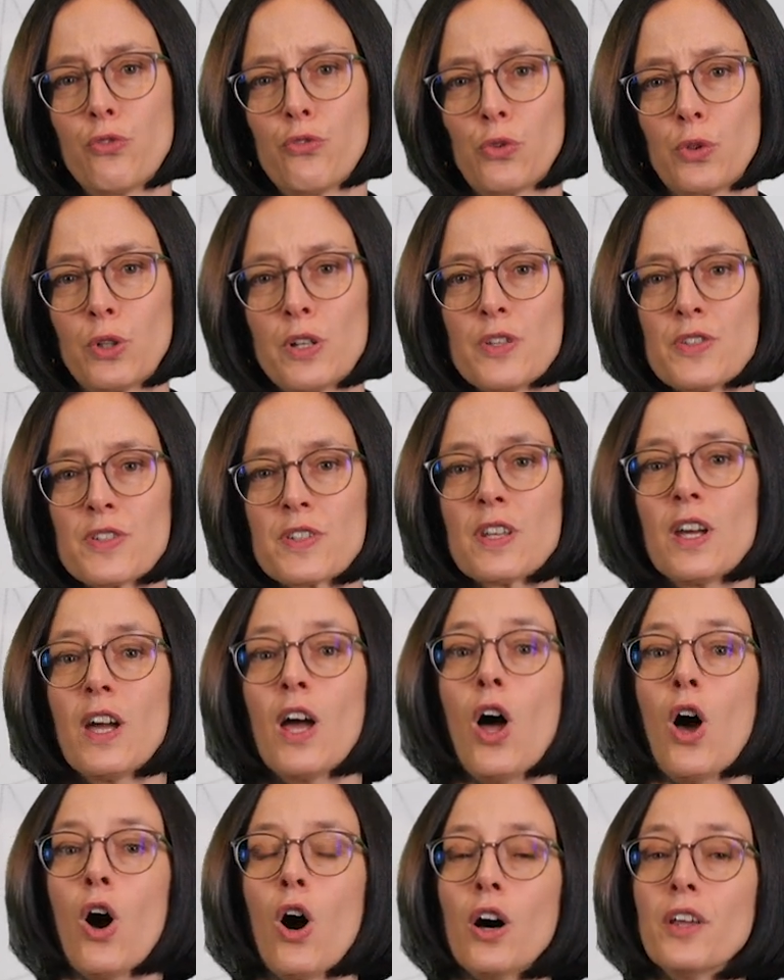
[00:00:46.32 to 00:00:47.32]
force
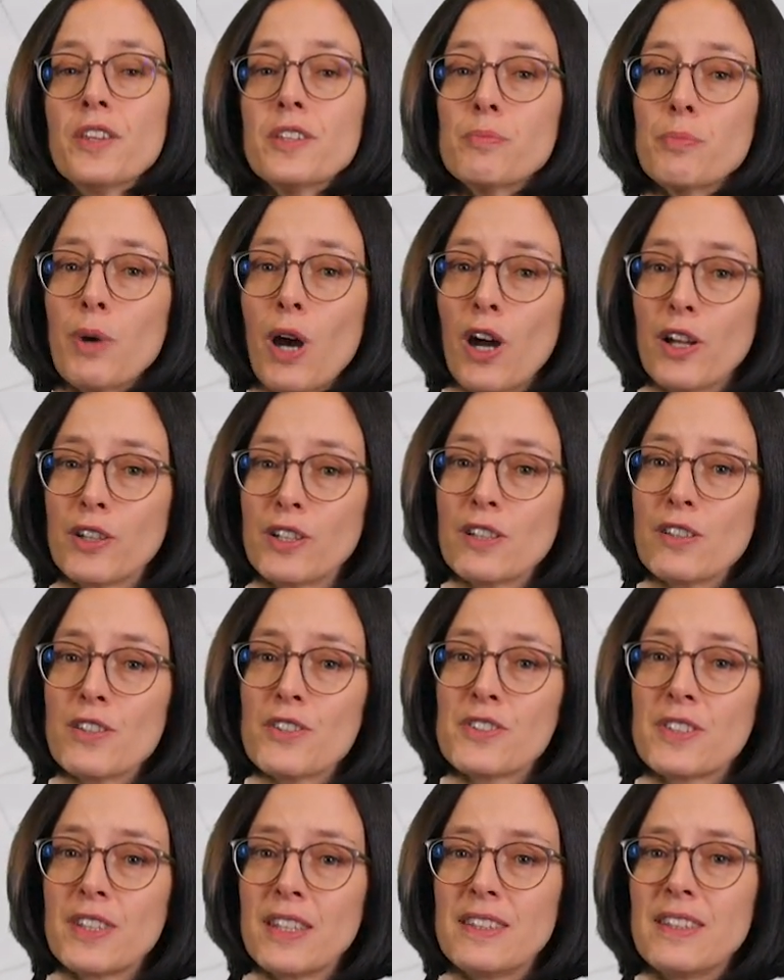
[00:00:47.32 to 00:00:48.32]
on the
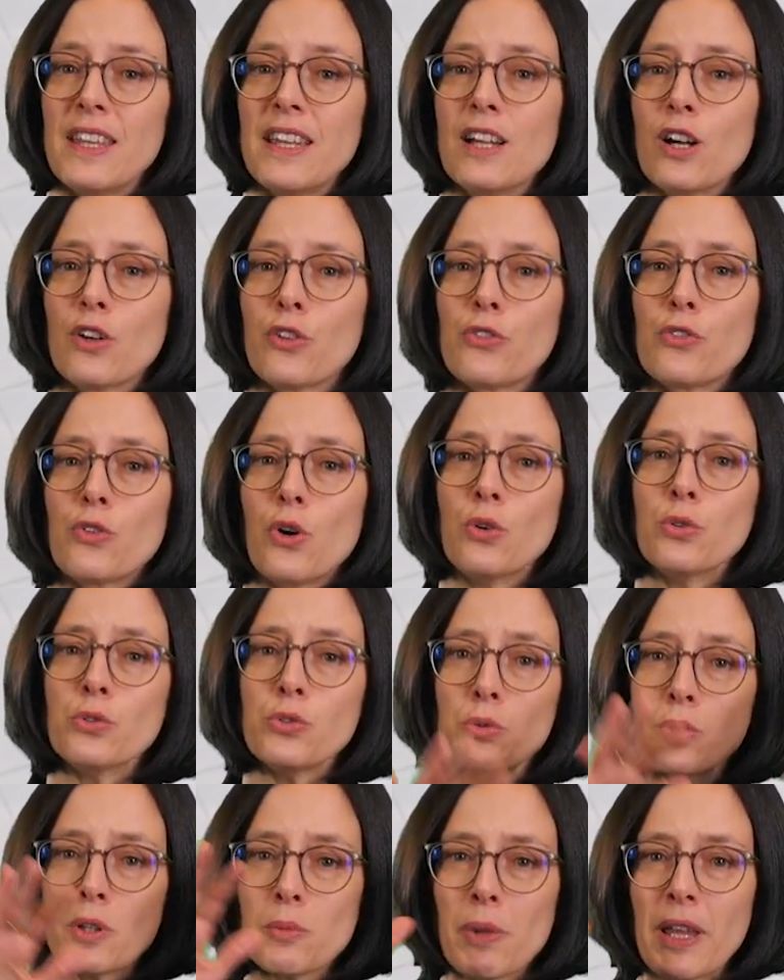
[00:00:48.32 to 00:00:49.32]
particles that they are thrown
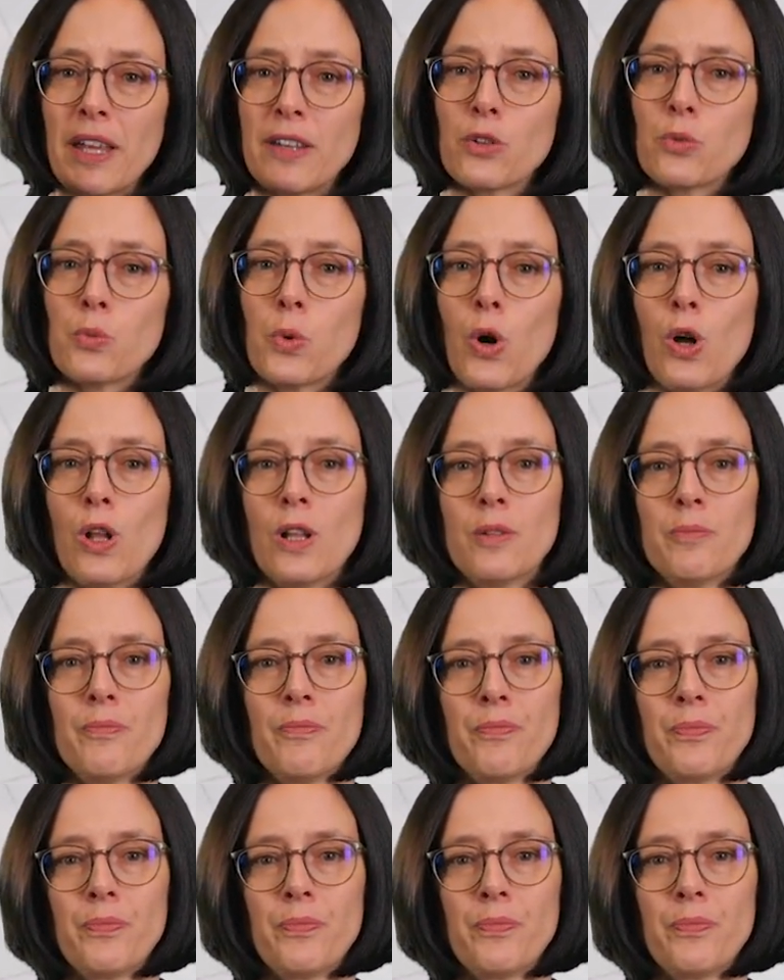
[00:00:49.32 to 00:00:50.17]
to the blender wall.